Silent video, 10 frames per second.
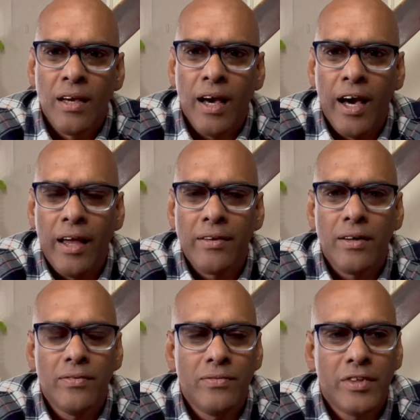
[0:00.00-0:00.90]
And
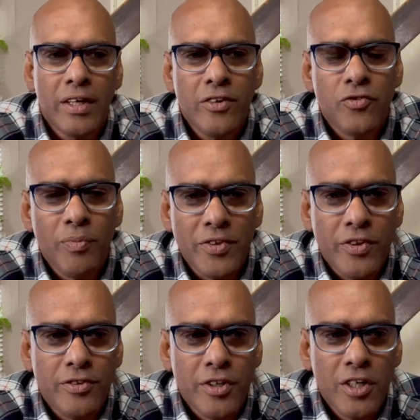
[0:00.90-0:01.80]
these
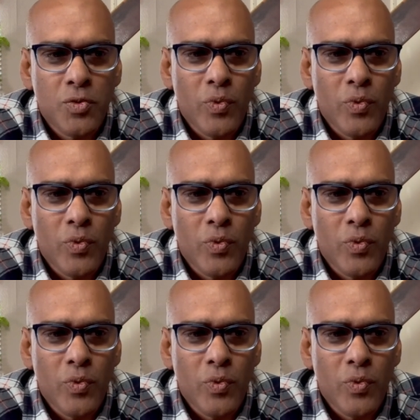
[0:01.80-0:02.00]
messages